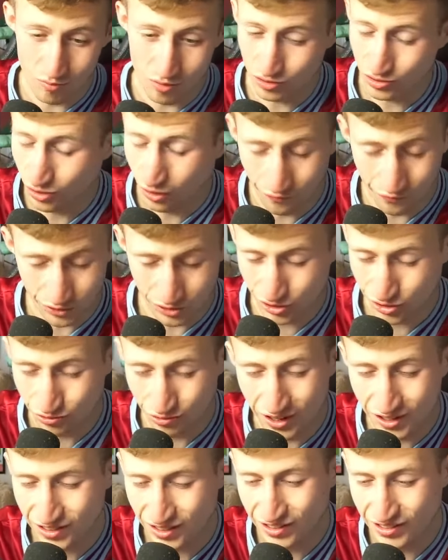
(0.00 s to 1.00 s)
It was so
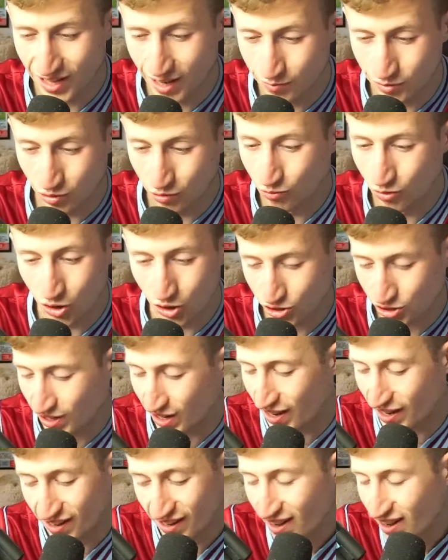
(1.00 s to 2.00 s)
frustrating at times to watch
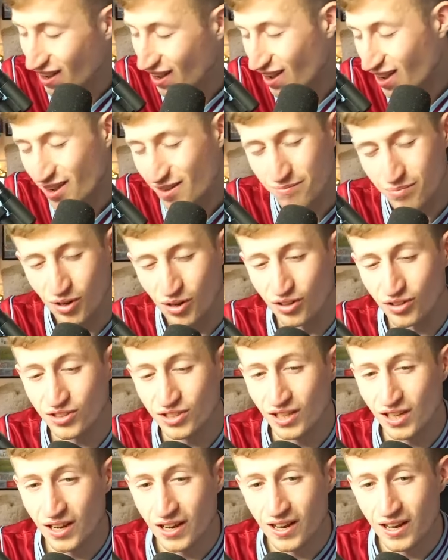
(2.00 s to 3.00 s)
that. But
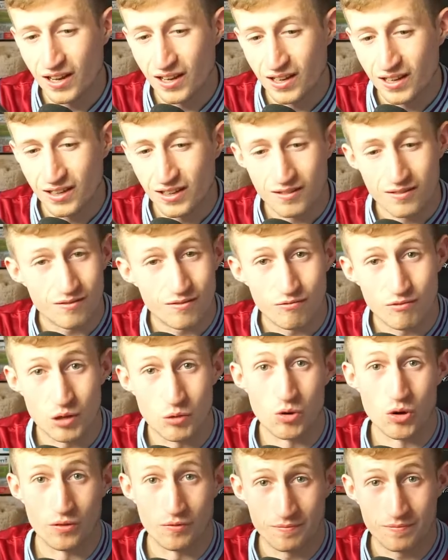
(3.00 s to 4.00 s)
we
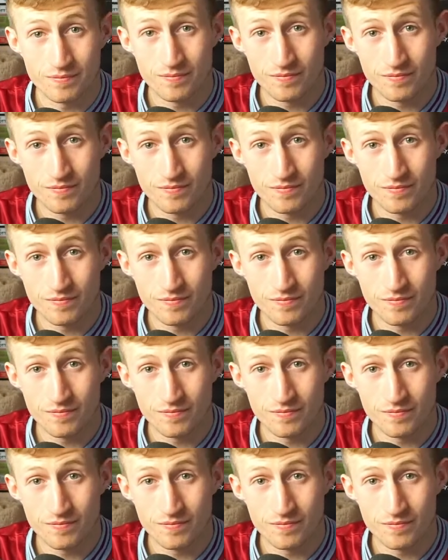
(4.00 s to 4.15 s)
won.